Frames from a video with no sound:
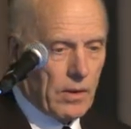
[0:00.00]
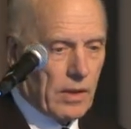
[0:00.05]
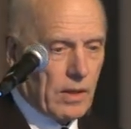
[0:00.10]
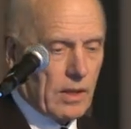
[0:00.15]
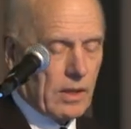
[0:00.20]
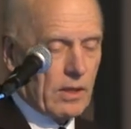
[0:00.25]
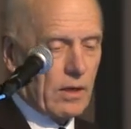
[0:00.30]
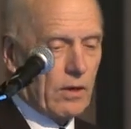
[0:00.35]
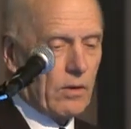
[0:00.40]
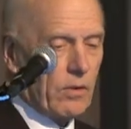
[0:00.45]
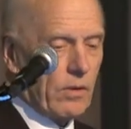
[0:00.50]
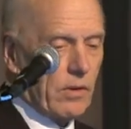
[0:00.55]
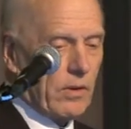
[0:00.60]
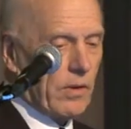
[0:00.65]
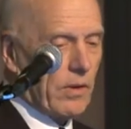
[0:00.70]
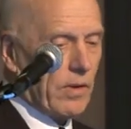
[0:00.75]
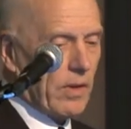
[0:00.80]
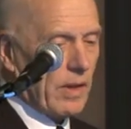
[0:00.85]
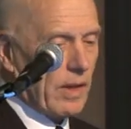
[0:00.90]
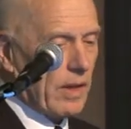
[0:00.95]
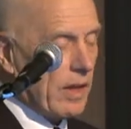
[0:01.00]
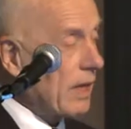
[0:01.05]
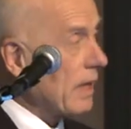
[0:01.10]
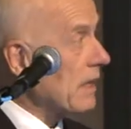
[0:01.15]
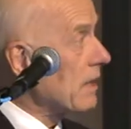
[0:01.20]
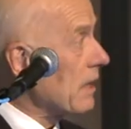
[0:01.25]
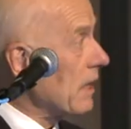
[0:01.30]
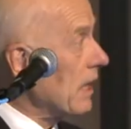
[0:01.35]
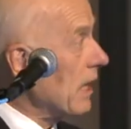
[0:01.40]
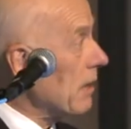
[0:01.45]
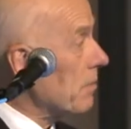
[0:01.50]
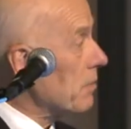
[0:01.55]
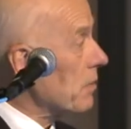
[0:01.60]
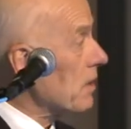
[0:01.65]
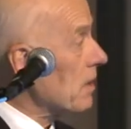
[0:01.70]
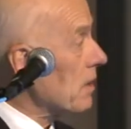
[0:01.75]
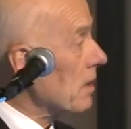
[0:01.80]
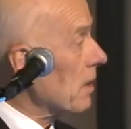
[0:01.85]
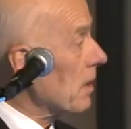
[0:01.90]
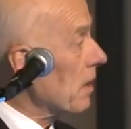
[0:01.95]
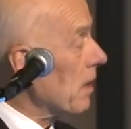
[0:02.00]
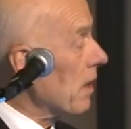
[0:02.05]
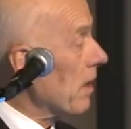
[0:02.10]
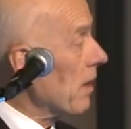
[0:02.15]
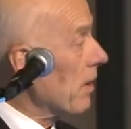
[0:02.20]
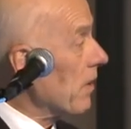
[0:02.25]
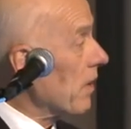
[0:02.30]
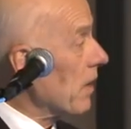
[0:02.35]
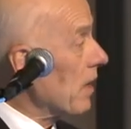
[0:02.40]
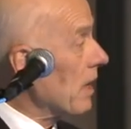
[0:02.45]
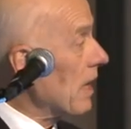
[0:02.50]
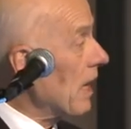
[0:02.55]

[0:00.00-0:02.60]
So this keeps the